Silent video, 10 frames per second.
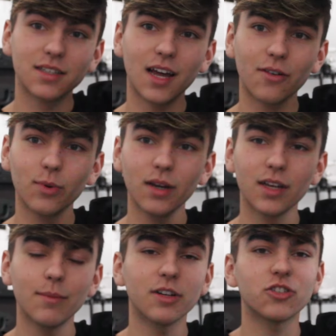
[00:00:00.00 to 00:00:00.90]
not
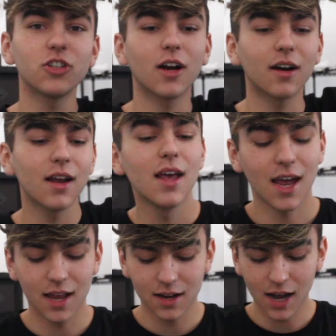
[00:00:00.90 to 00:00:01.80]
really, but sure.
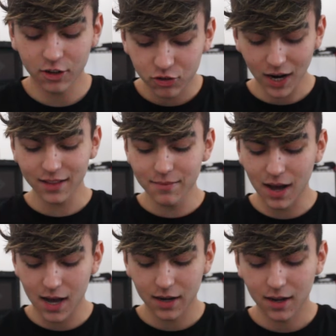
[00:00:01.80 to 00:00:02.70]
And I tried
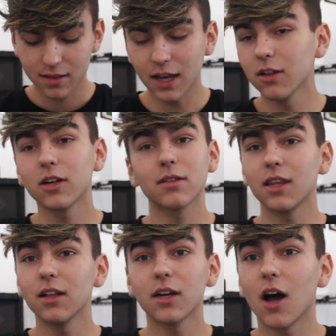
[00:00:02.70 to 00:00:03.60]
them on. They look
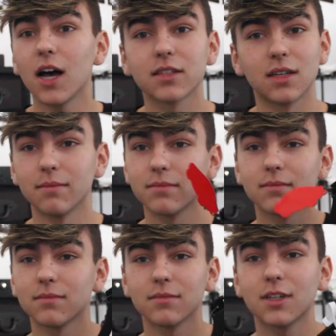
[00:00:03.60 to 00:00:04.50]
awesome.
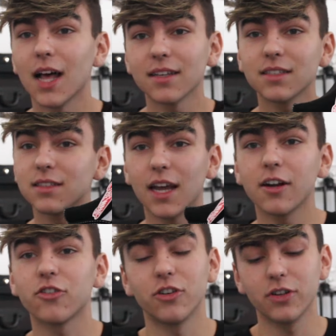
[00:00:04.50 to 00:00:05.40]
Classic
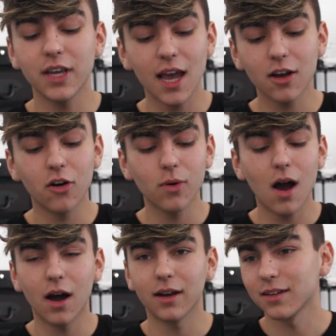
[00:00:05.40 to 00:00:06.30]
skater shoe. You can't go
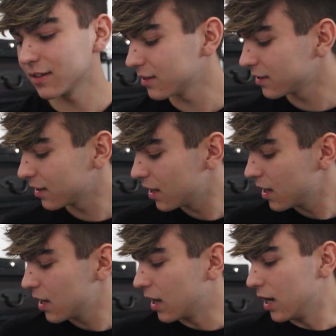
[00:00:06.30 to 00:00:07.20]
wrong.
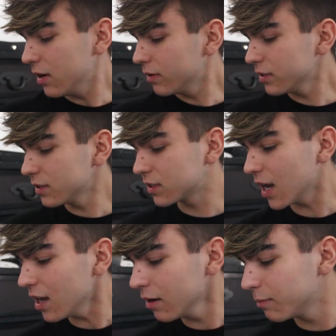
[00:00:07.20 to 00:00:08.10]
He was a
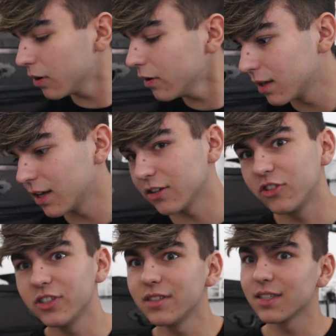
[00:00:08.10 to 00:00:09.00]
skater boy,
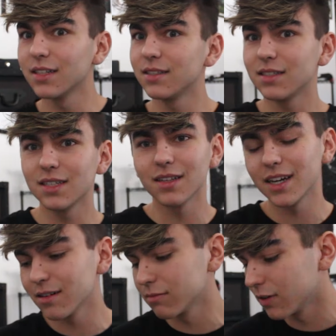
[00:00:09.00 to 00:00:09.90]
and she said, see you later,